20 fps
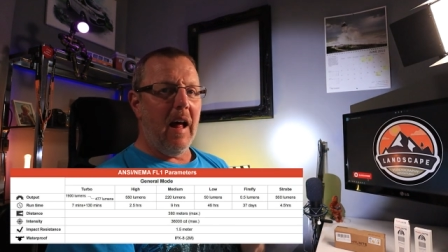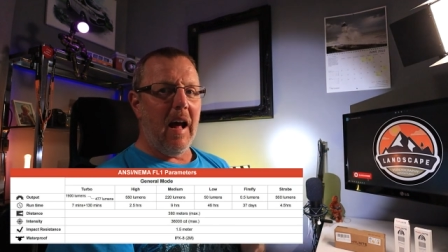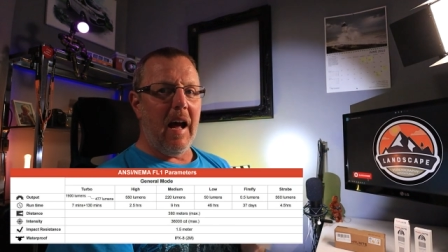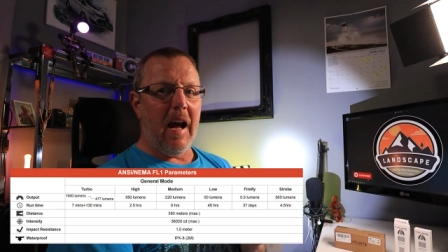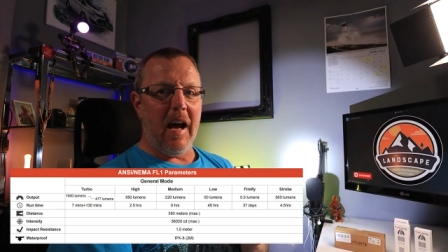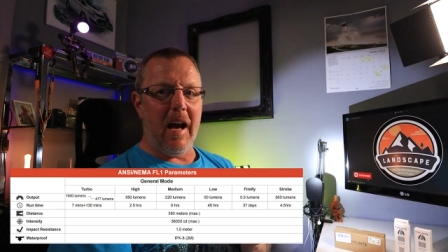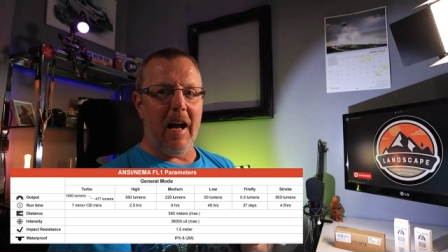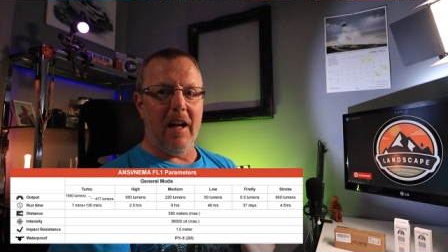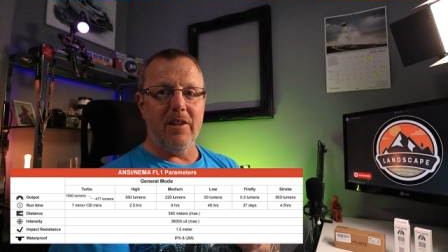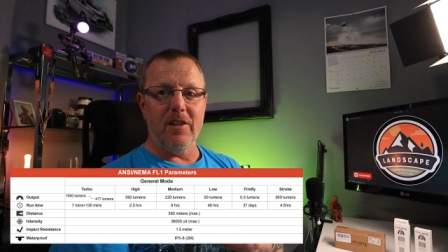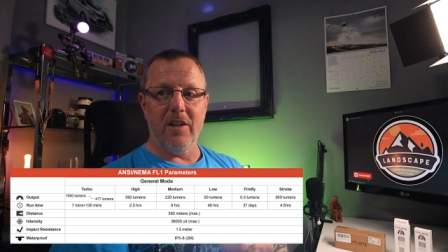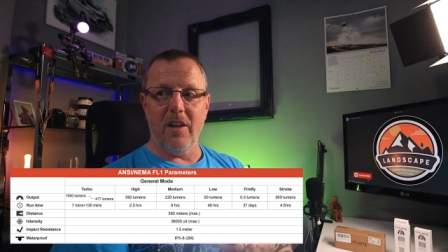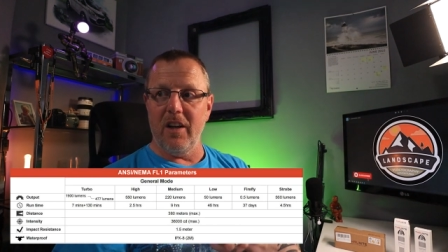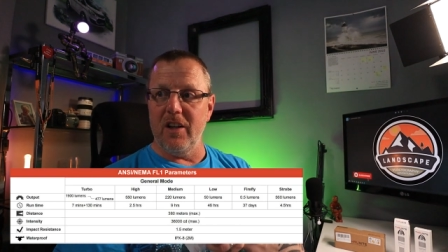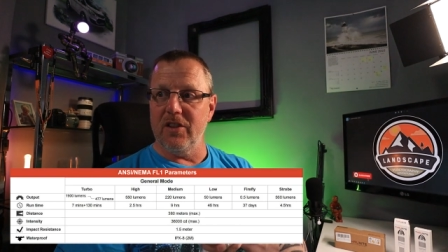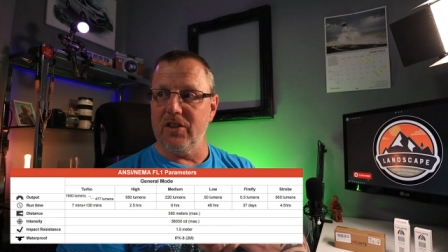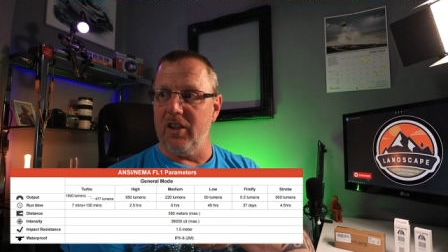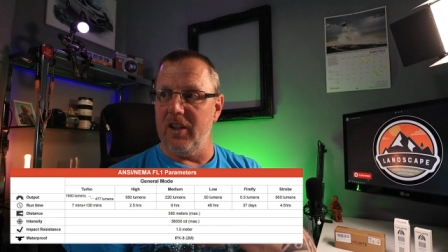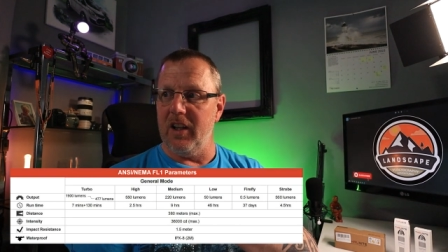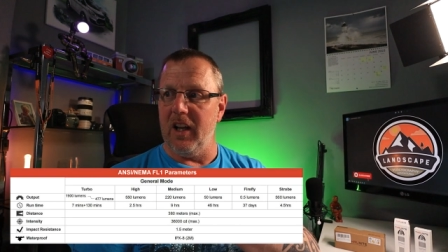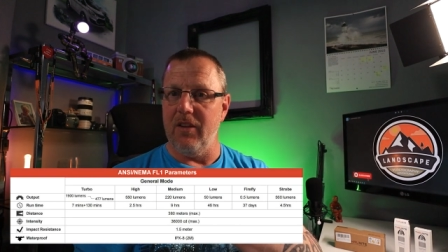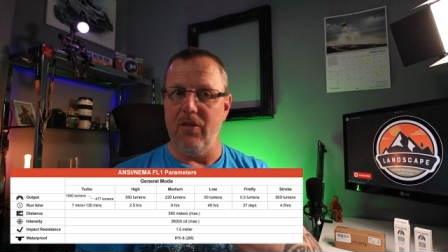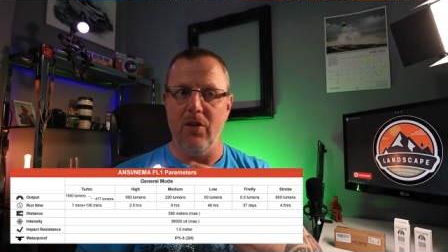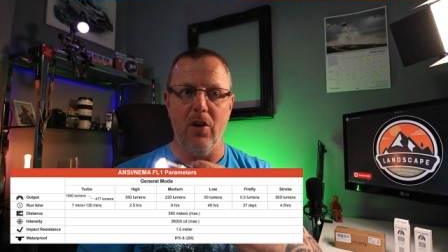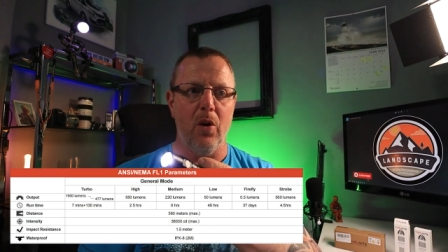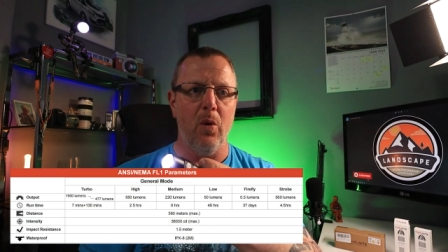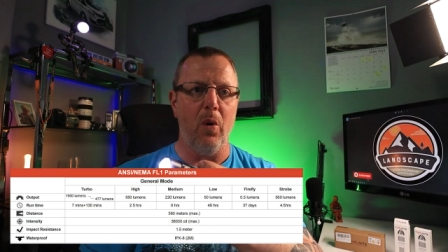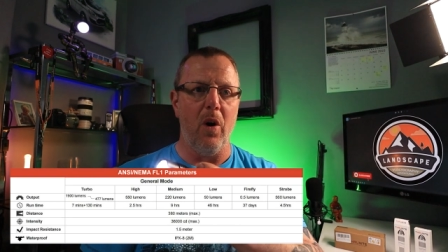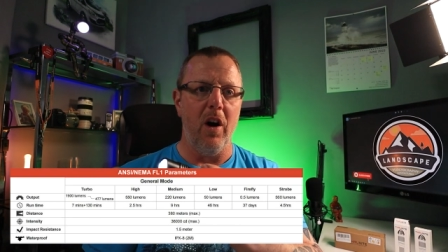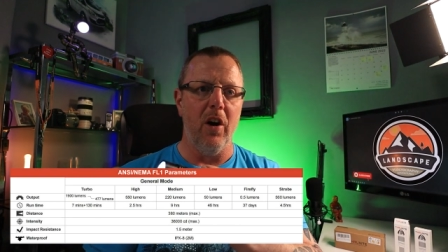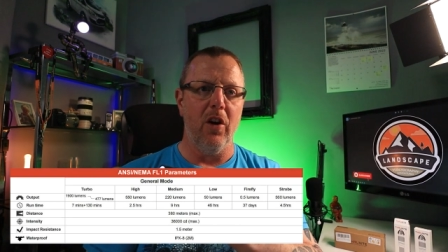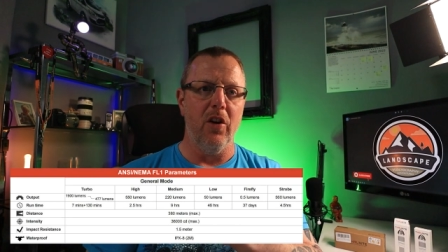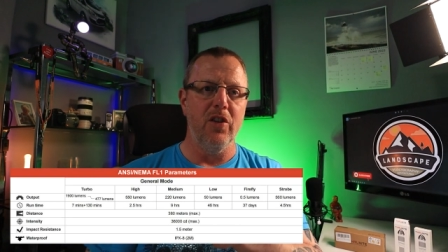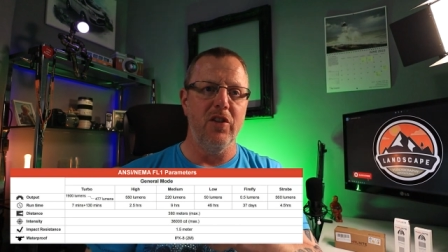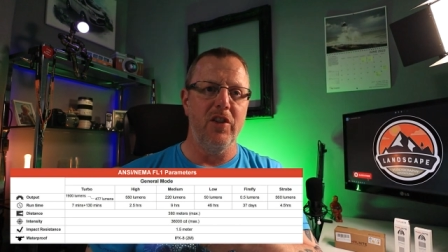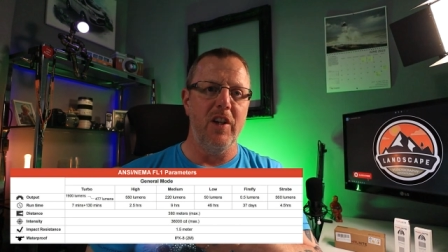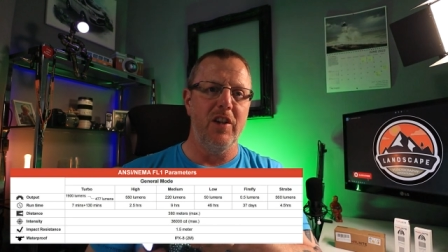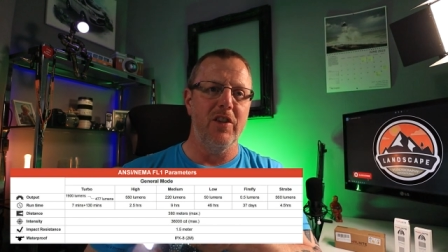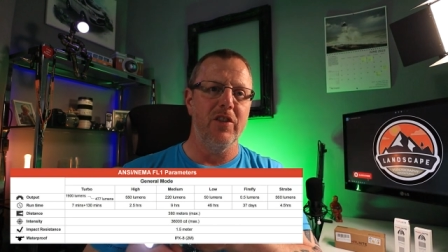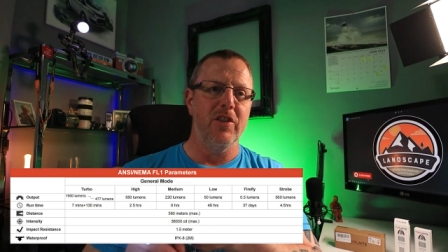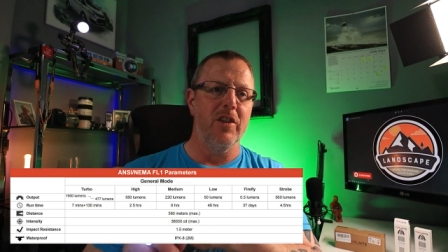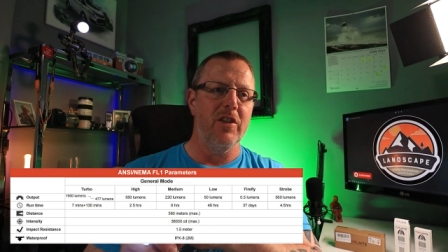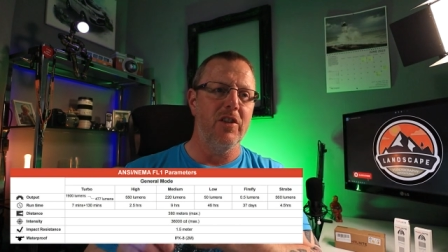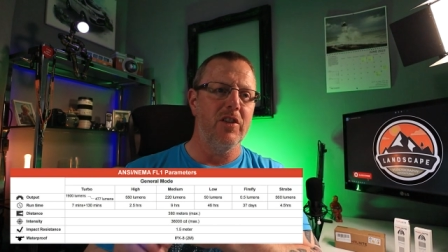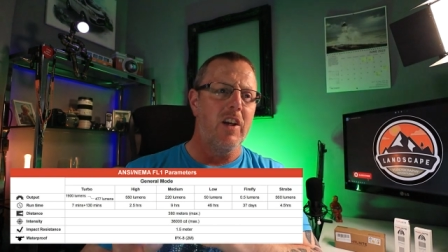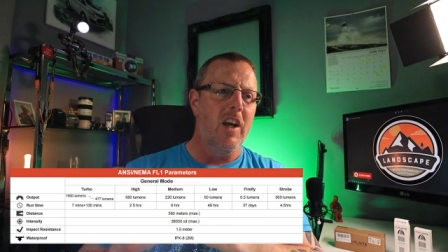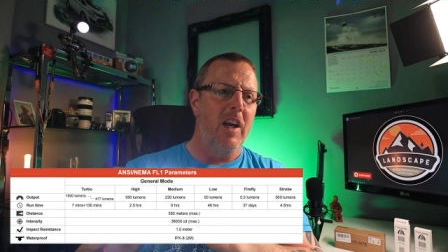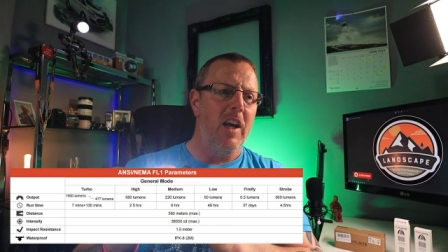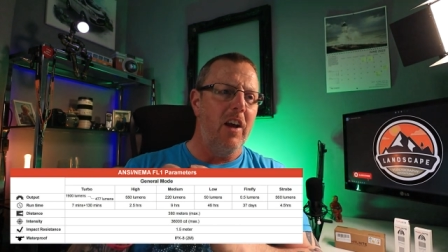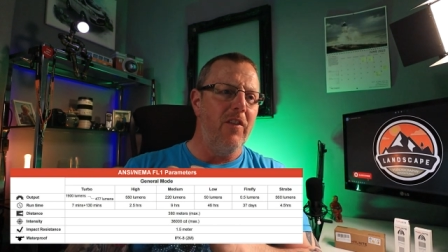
and uh, it's going to give you quite a good distance.